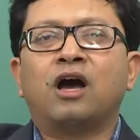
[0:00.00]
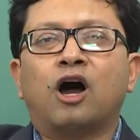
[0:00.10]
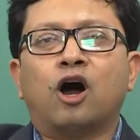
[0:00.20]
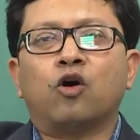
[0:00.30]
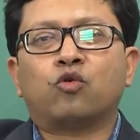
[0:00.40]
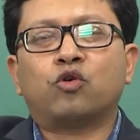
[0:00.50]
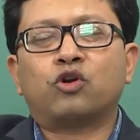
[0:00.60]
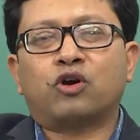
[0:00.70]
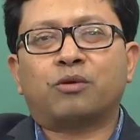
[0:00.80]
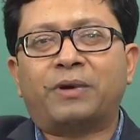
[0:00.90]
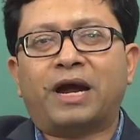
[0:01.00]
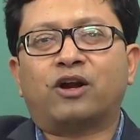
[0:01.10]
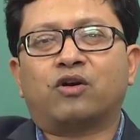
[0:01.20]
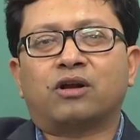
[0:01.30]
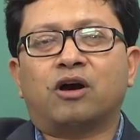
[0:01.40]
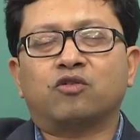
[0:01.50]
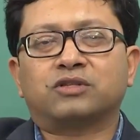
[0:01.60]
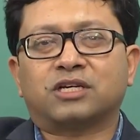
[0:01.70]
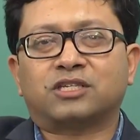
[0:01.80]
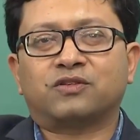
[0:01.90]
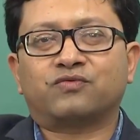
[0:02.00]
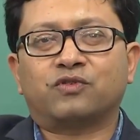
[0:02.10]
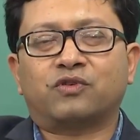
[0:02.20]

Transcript: how good or bad or how successful